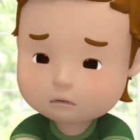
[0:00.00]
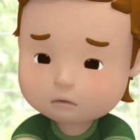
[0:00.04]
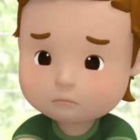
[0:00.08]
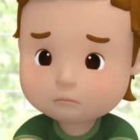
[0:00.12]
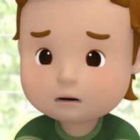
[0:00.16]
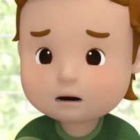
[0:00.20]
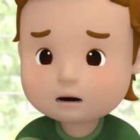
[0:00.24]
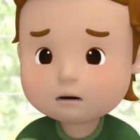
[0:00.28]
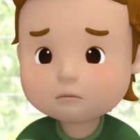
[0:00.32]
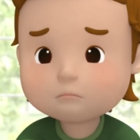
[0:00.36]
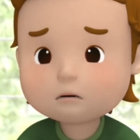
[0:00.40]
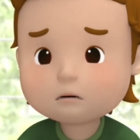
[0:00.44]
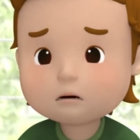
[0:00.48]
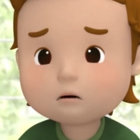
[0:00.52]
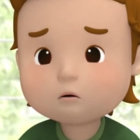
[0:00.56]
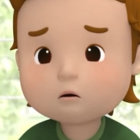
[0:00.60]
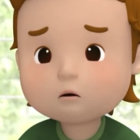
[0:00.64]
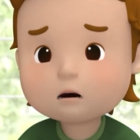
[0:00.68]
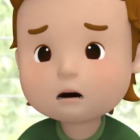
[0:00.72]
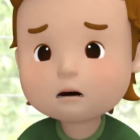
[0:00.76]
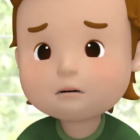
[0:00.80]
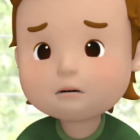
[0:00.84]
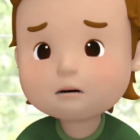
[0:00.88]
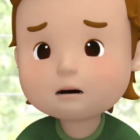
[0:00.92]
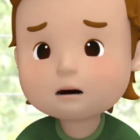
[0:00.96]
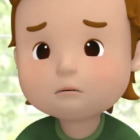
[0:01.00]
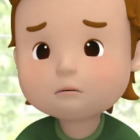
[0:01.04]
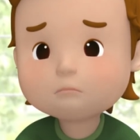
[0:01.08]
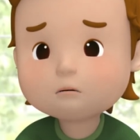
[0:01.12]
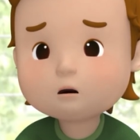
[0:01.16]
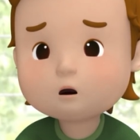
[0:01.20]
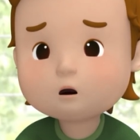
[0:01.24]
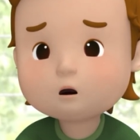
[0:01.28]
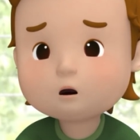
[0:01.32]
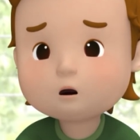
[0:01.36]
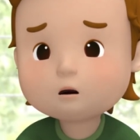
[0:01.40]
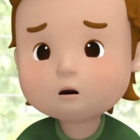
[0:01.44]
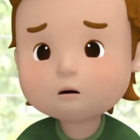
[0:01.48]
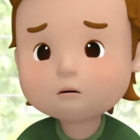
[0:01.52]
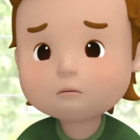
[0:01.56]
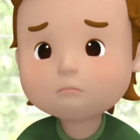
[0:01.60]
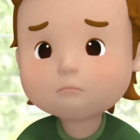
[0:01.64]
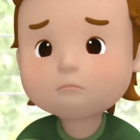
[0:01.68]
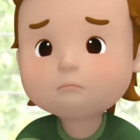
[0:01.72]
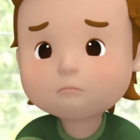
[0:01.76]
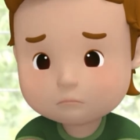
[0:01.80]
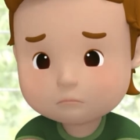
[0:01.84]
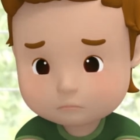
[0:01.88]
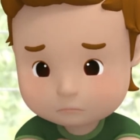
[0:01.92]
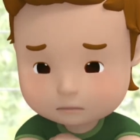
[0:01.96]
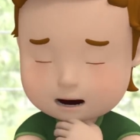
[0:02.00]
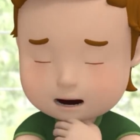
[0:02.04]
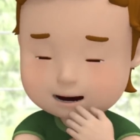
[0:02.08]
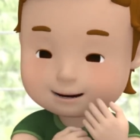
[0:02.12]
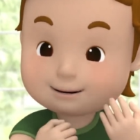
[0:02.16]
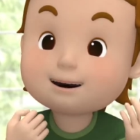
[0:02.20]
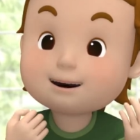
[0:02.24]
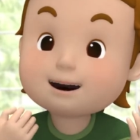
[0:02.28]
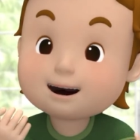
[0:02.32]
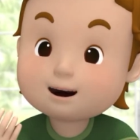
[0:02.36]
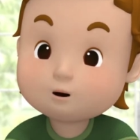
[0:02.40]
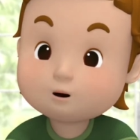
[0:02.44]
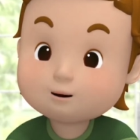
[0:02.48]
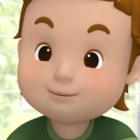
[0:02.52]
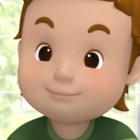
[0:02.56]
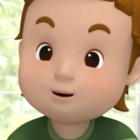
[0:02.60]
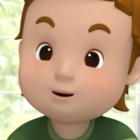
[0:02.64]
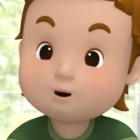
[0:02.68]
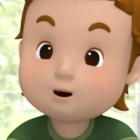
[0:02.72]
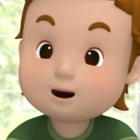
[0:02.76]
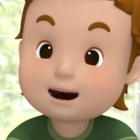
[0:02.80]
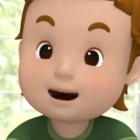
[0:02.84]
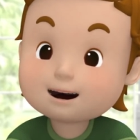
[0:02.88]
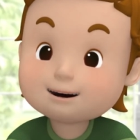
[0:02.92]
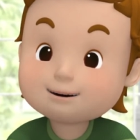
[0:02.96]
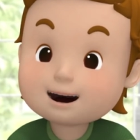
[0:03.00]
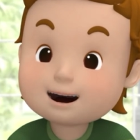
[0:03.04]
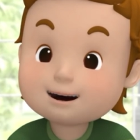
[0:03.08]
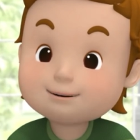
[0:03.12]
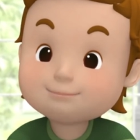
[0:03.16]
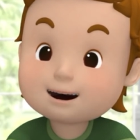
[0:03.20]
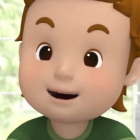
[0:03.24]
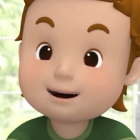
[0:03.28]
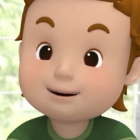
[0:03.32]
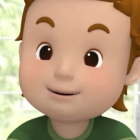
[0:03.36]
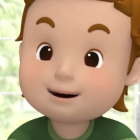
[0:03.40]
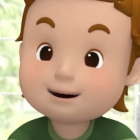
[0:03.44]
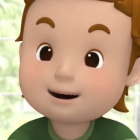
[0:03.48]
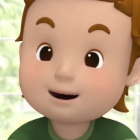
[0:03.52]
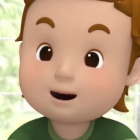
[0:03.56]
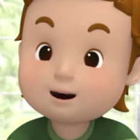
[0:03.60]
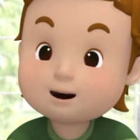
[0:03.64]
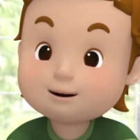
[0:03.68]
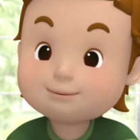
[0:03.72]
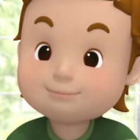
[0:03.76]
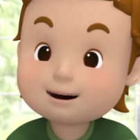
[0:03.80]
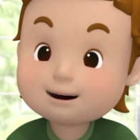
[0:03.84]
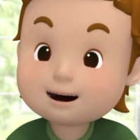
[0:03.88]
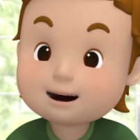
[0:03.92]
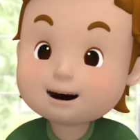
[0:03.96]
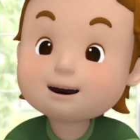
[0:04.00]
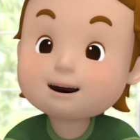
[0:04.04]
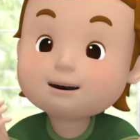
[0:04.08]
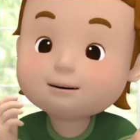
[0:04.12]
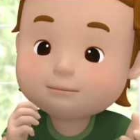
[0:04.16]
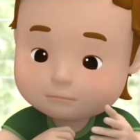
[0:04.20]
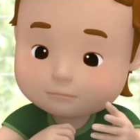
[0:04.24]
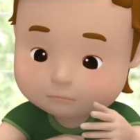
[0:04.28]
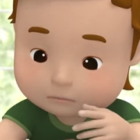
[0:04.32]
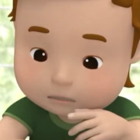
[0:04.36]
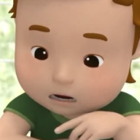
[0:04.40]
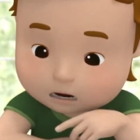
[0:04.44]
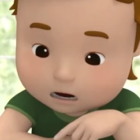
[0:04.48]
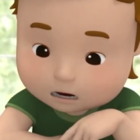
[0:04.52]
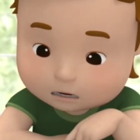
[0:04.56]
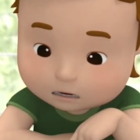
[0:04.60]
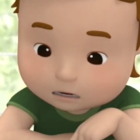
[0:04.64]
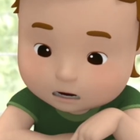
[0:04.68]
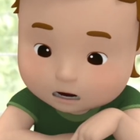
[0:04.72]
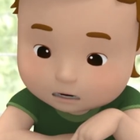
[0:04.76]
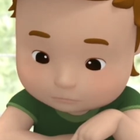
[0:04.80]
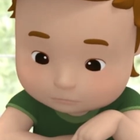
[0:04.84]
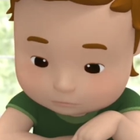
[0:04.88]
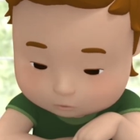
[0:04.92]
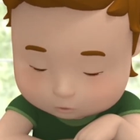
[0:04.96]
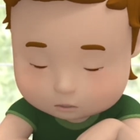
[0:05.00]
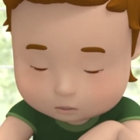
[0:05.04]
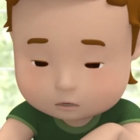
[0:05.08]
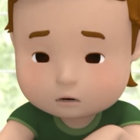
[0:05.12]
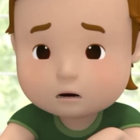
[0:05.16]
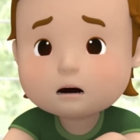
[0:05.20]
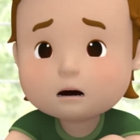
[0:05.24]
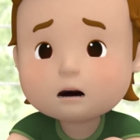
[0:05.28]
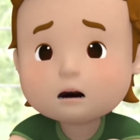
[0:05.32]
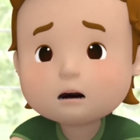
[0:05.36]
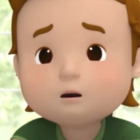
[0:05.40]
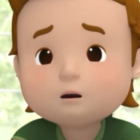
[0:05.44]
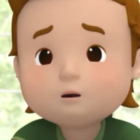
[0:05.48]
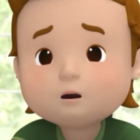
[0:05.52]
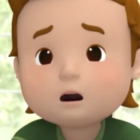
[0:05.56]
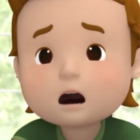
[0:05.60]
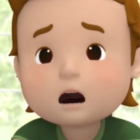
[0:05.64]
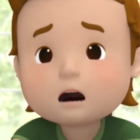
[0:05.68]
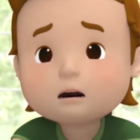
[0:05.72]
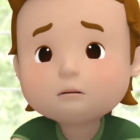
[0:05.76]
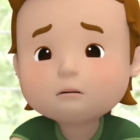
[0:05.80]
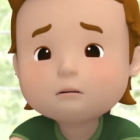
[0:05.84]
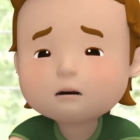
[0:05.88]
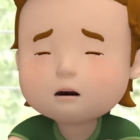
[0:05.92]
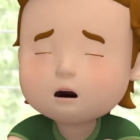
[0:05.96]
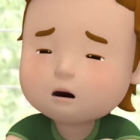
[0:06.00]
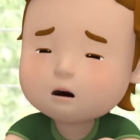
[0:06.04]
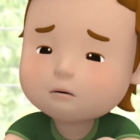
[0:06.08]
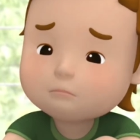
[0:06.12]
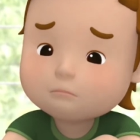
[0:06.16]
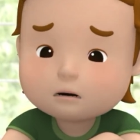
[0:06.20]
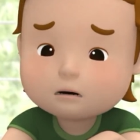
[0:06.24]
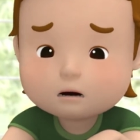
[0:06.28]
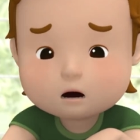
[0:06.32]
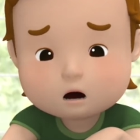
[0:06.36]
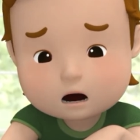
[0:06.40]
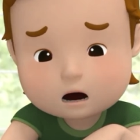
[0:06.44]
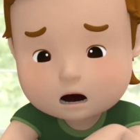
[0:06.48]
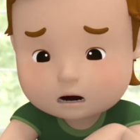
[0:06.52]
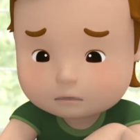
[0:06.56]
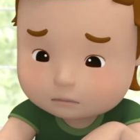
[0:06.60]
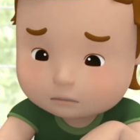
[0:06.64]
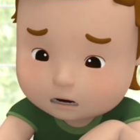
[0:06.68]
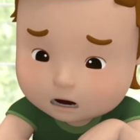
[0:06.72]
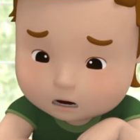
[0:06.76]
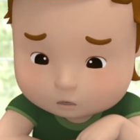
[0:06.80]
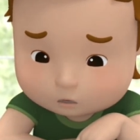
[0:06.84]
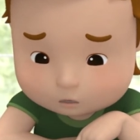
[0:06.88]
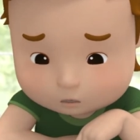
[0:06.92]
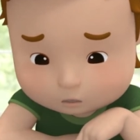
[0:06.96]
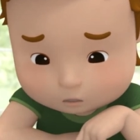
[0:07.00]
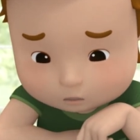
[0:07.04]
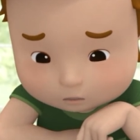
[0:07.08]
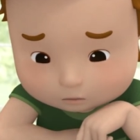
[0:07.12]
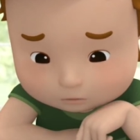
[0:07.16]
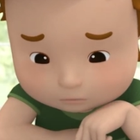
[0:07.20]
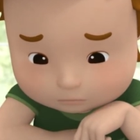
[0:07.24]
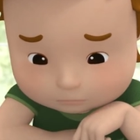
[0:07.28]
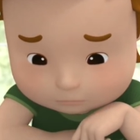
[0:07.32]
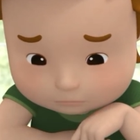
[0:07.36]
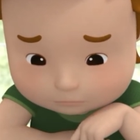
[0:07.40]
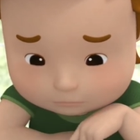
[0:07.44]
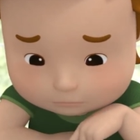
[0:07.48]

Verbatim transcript: I feel really bad for my friend. There's this girl that he really likes a lot, but he's pretty sure that she doesn't like him at all.